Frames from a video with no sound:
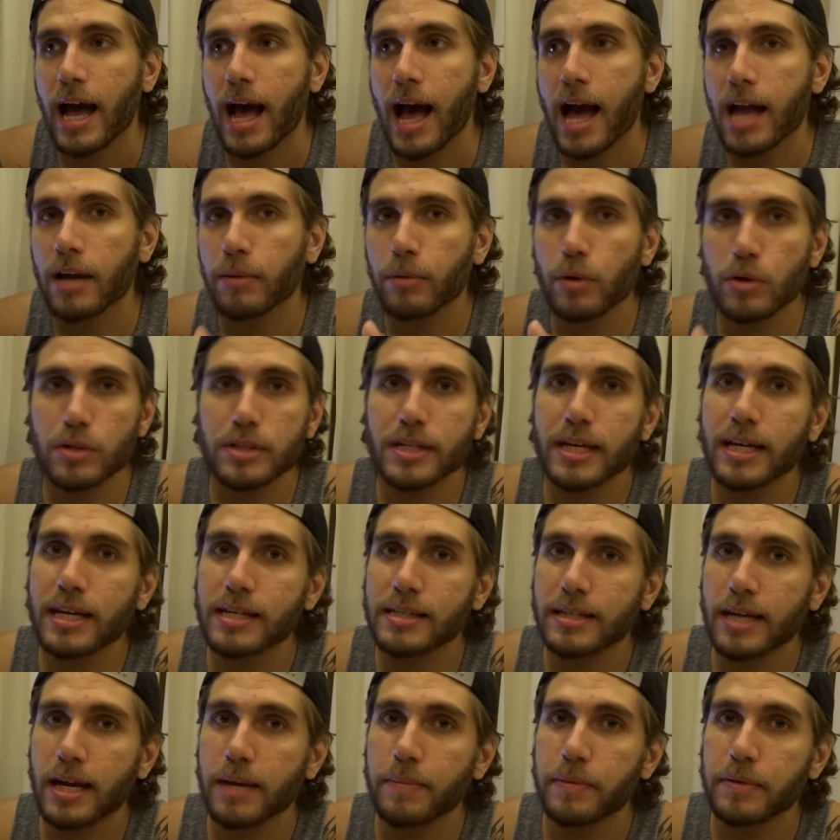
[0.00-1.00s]
And I'm not saying
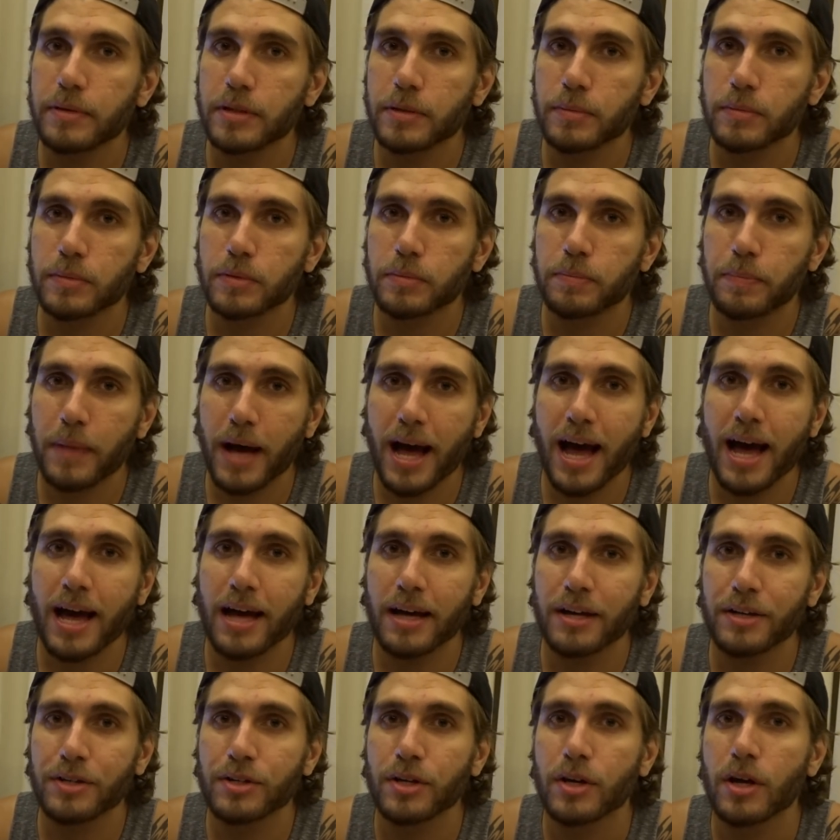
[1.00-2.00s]
escapism's
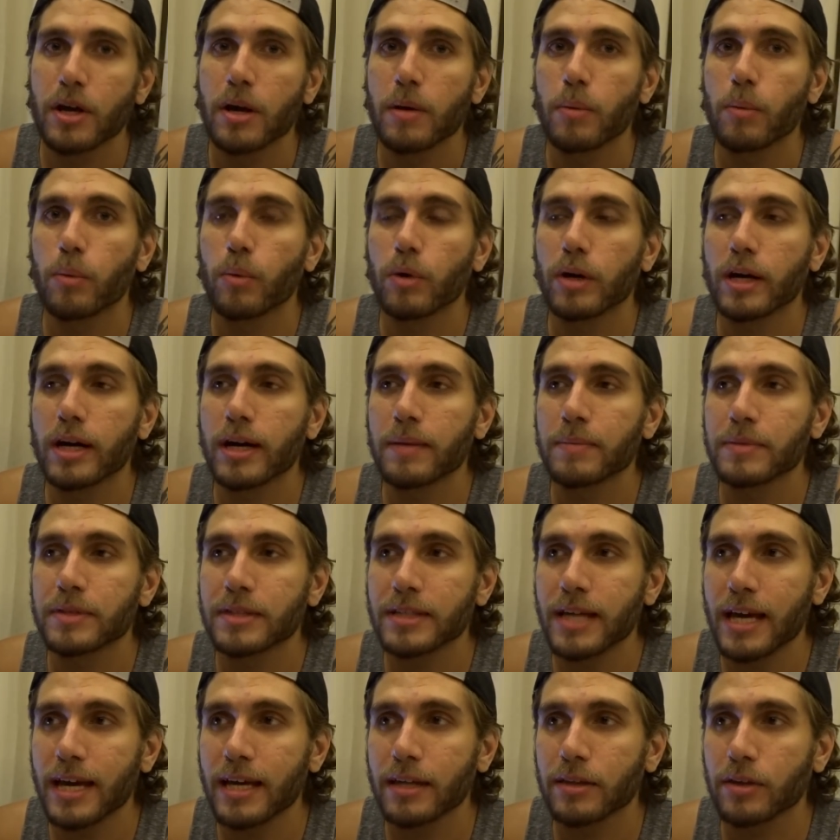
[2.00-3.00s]
bad. What I am
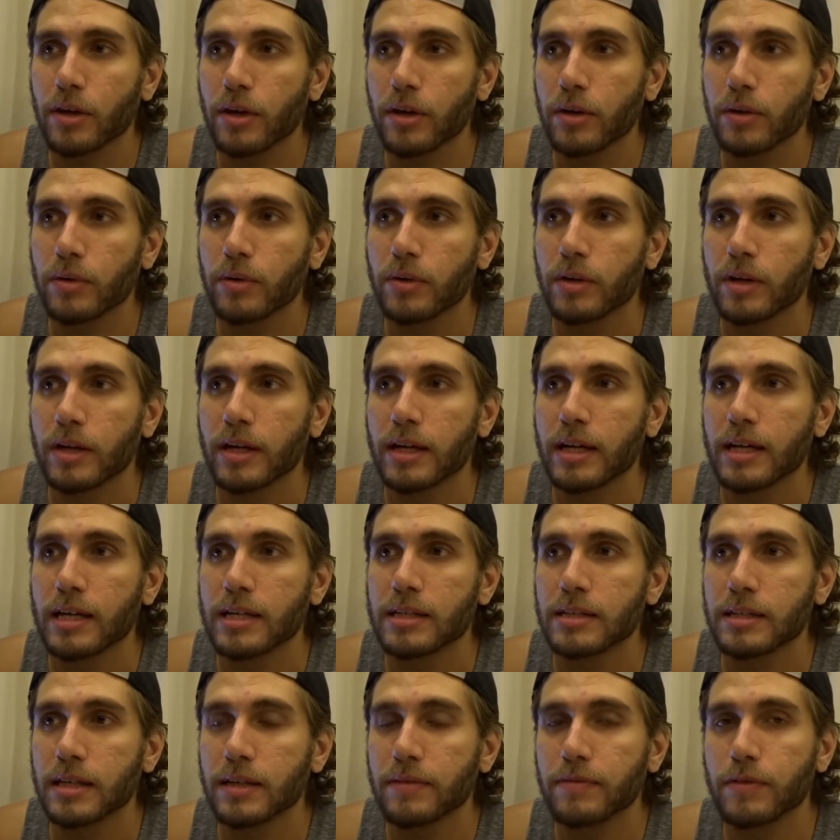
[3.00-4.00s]
saying, though,
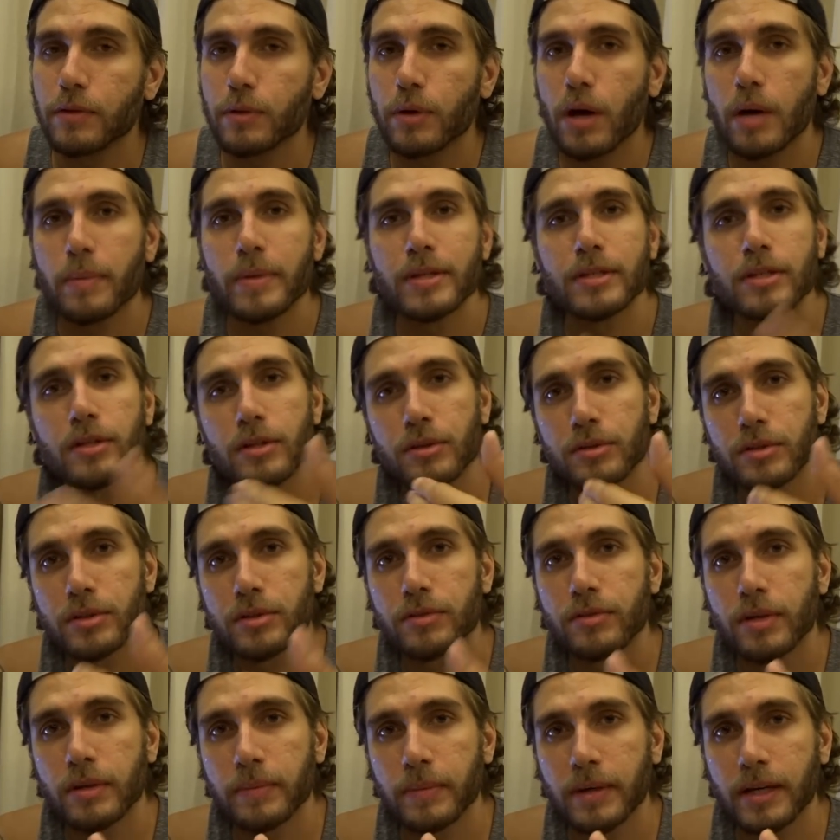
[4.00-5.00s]
is that if you come into lucid
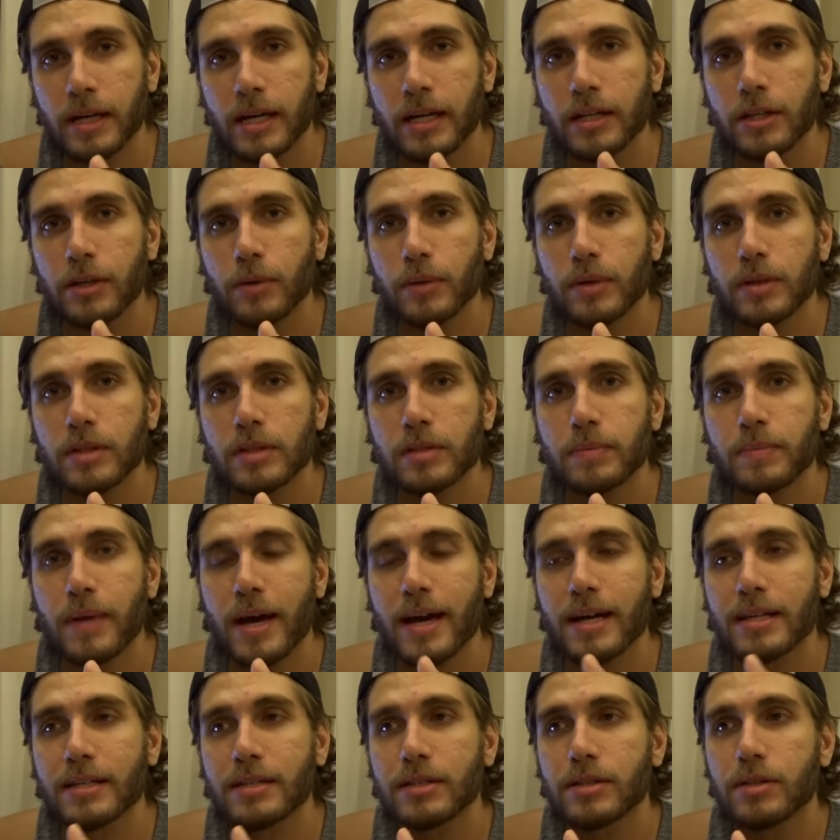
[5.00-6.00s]
dreaming and you
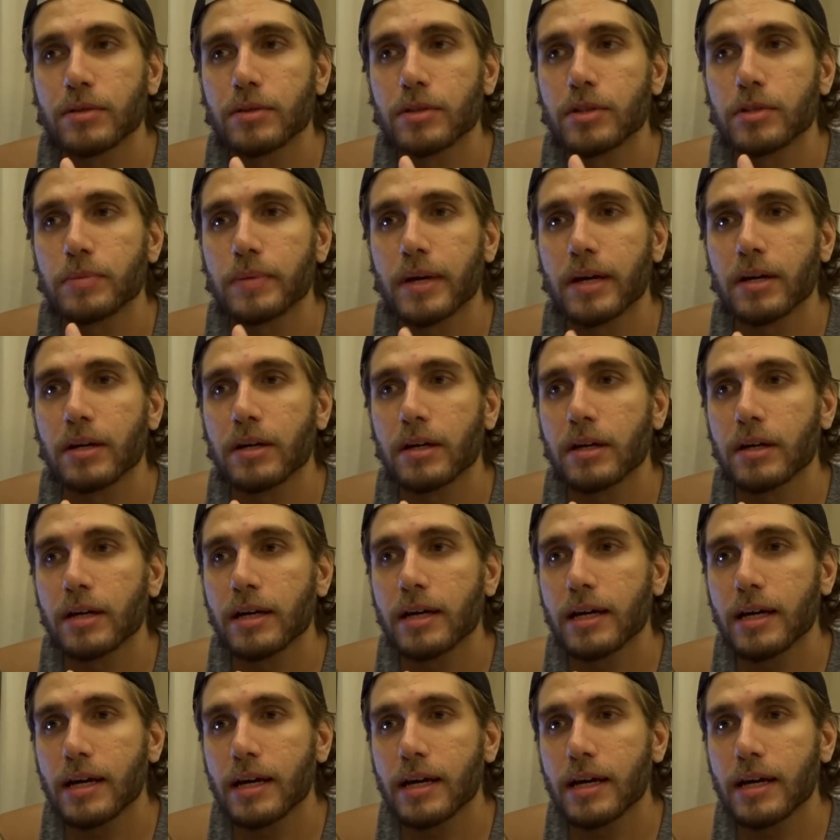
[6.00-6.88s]
expect to just be able to